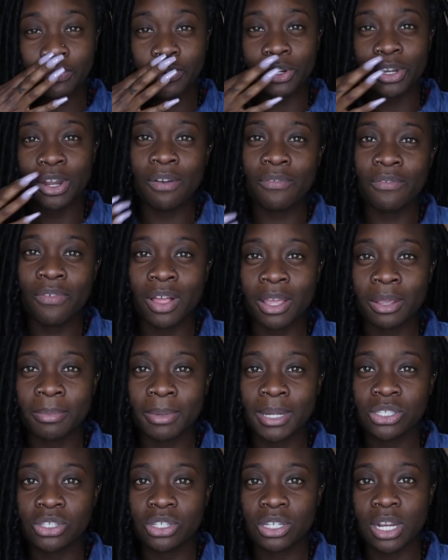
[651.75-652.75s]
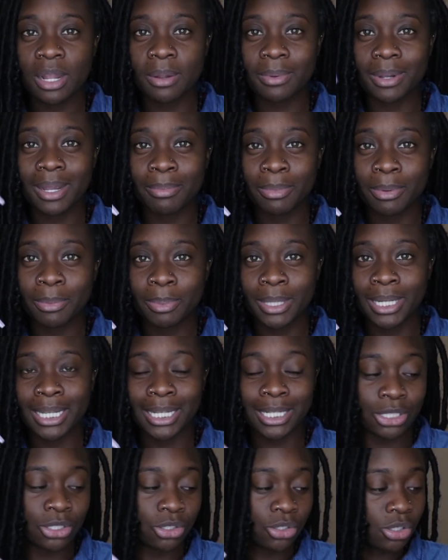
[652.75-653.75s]
If you're not following my Instagram, I'm gonna put
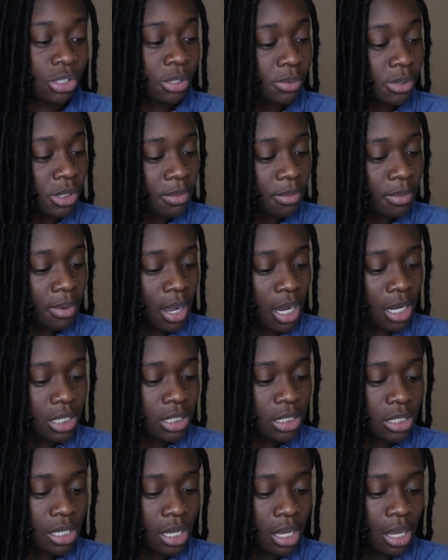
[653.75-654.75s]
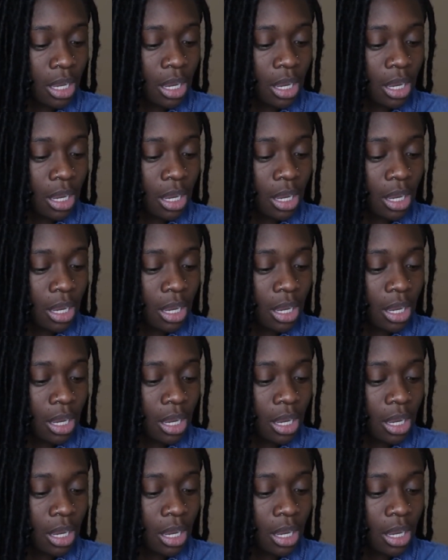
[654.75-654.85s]
it in the description box